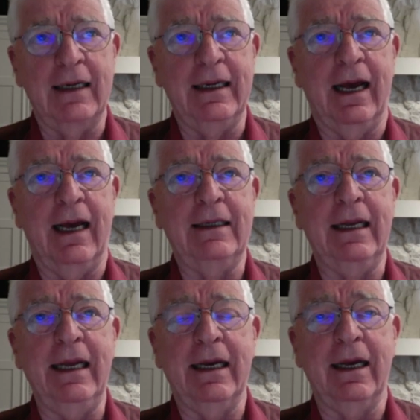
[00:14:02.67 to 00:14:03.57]
the
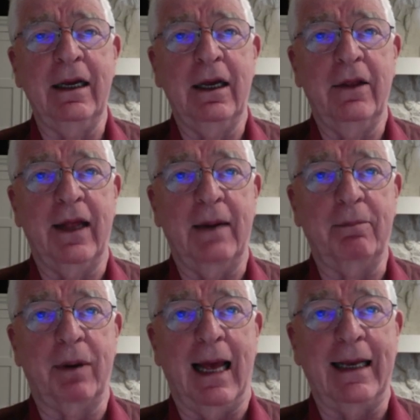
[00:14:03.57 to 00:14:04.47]
idea that
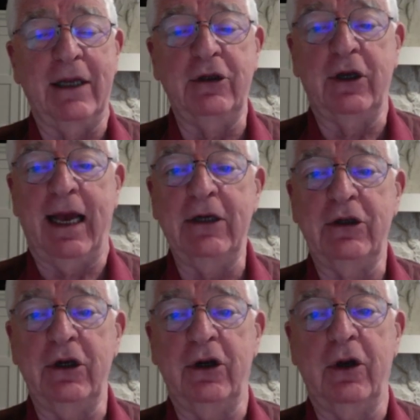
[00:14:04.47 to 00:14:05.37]
Black
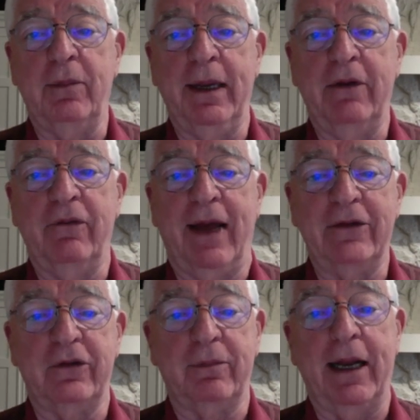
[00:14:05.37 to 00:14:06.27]
education could be
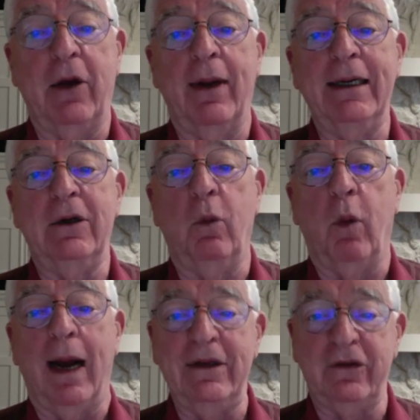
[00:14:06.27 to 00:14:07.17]
advanced by going to
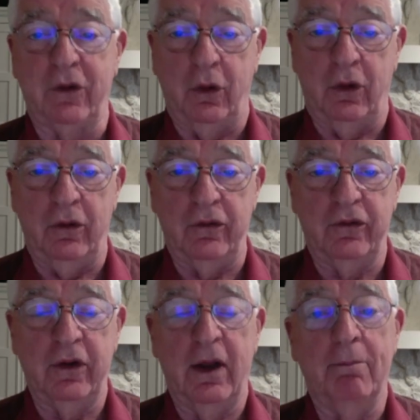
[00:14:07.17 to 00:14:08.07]
white schools,
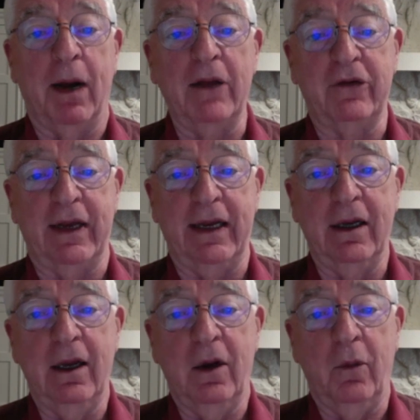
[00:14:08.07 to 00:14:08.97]
busing,
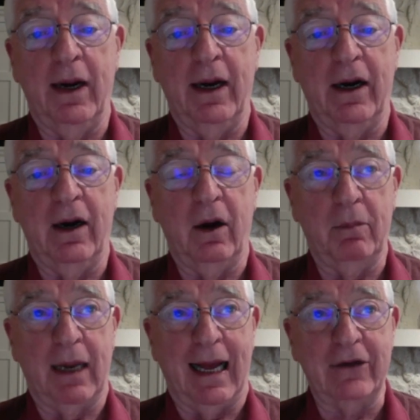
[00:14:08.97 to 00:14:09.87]
where
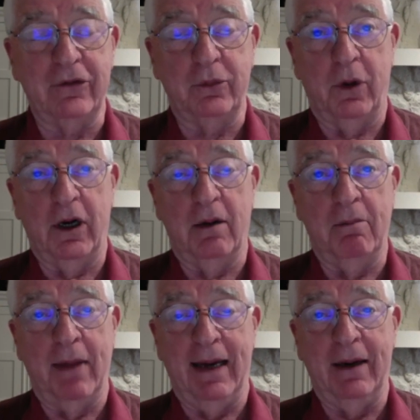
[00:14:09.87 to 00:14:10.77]
Blacks were
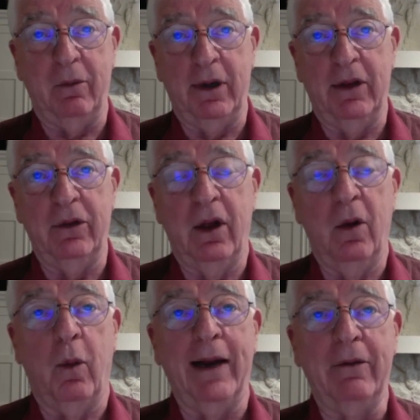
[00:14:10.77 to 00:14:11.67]
met with
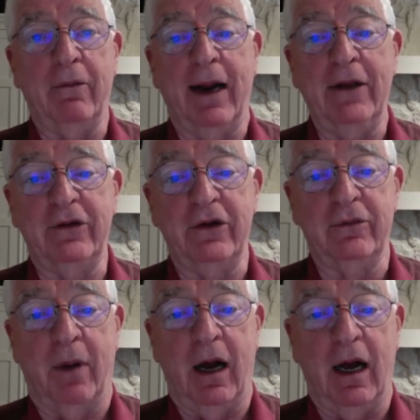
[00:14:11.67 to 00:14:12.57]
white racist
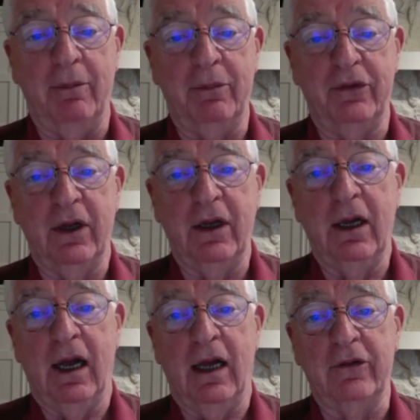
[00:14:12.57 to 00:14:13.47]
mobs
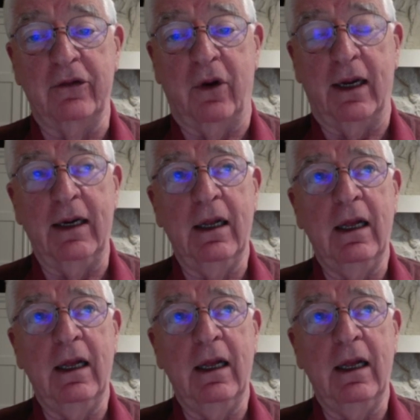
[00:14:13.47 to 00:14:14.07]
and so on,